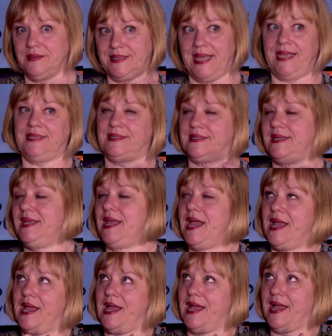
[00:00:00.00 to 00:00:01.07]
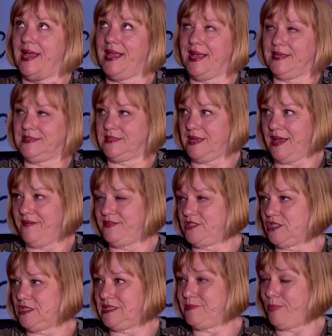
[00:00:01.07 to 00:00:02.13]
tasty. I guess I've
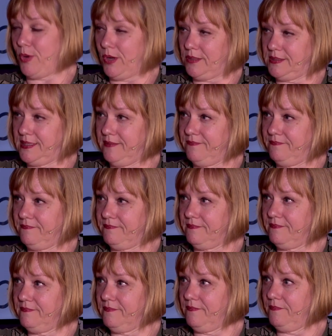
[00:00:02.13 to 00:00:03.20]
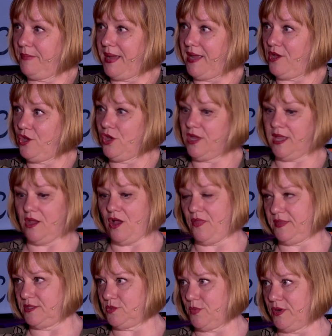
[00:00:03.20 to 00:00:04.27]
just spoiled him by cooking all
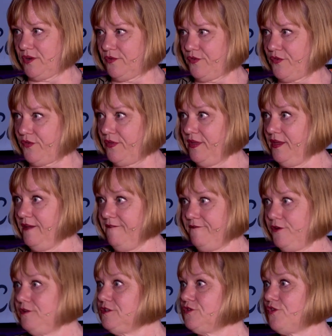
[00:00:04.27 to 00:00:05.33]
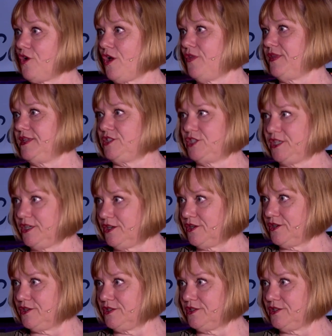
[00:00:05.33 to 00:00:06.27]
these wonderful foods for all these years.